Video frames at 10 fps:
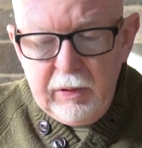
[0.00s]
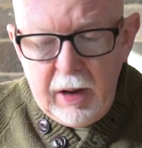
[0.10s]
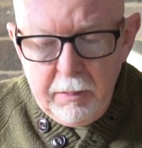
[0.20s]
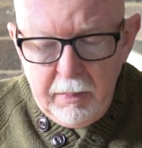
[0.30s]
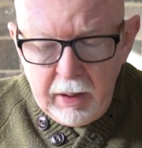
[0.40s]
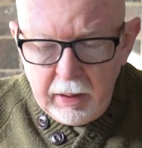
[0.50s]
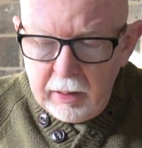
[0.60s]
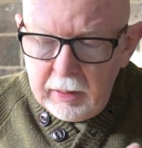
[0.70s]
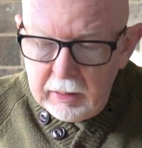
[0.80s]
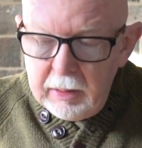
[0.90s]

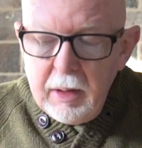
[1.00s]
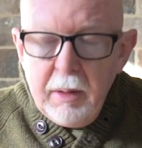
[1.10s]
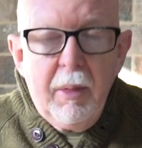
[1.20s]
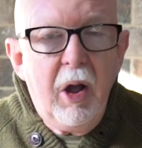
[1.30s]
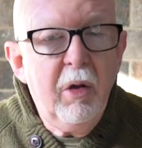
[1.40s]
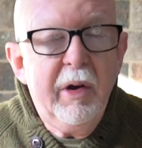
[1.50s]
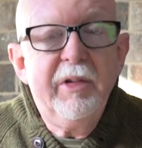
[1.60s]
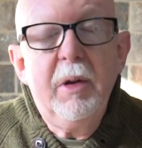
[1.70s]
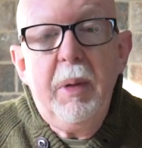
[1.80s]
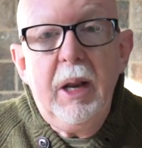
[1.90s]
my
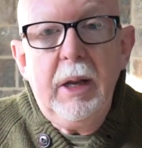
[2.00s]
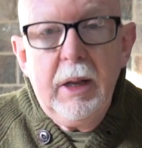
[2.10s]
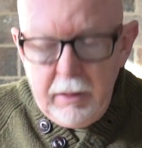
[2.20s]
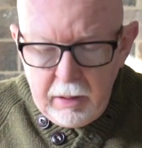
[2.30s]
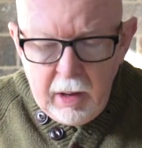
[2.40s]
honest opinion.